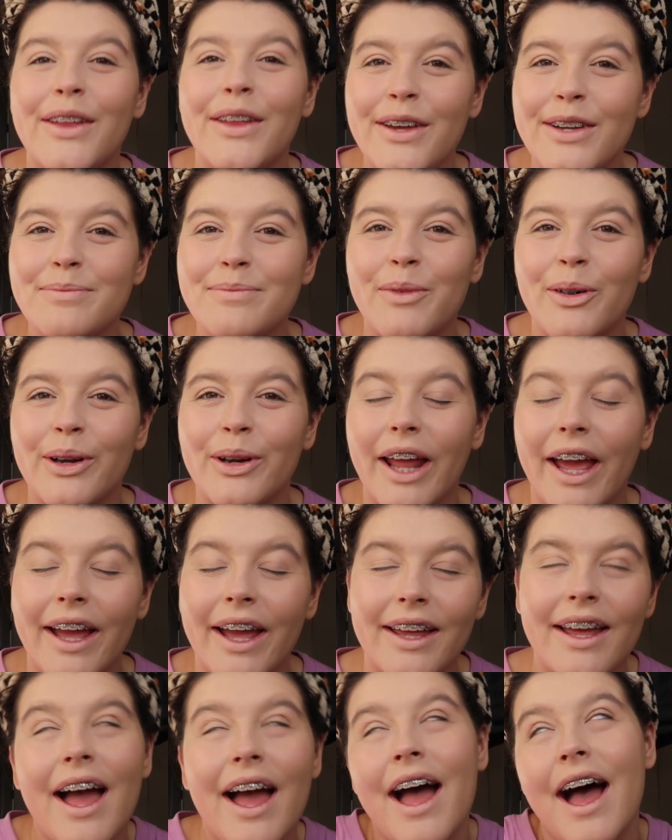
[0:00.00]
Good
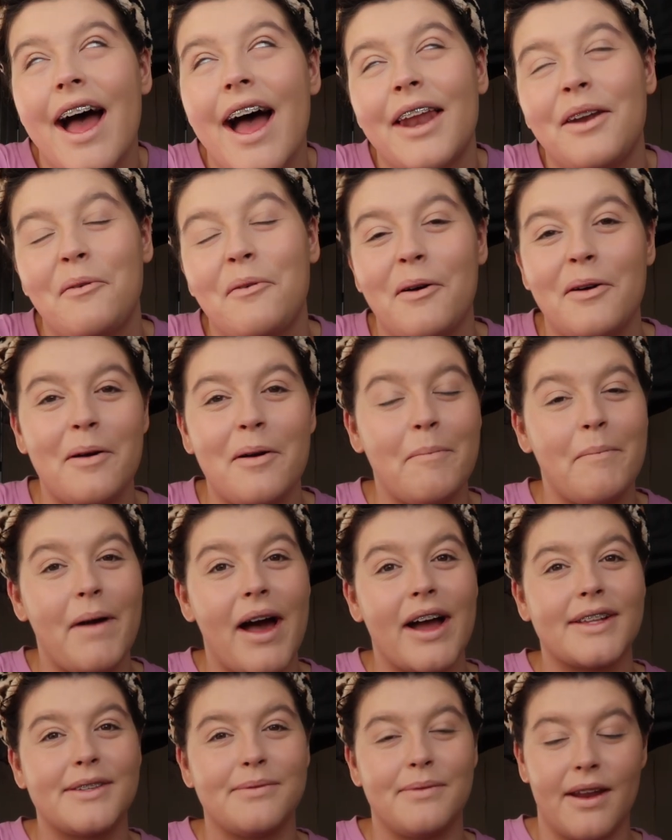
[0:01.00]
morning and welcome
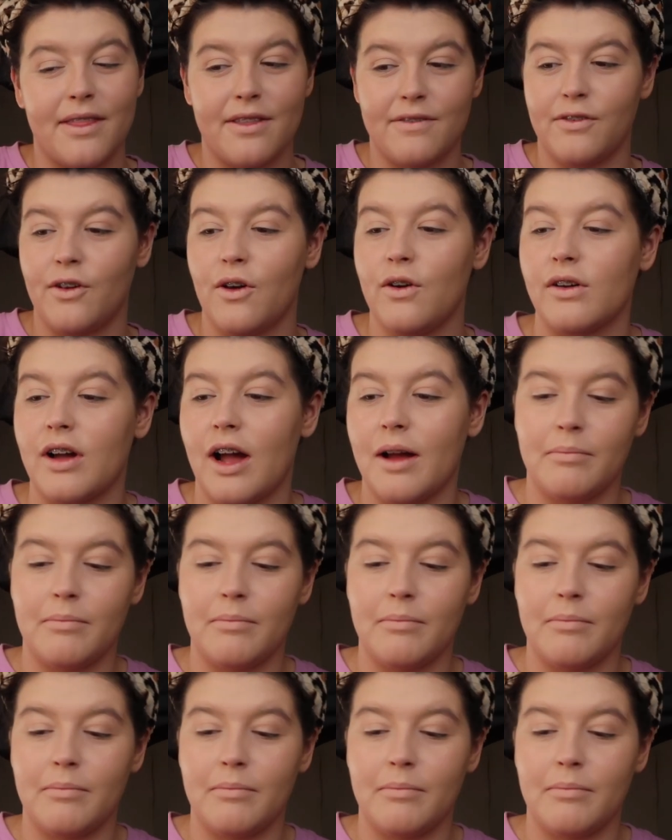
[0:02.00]
back to another vlog.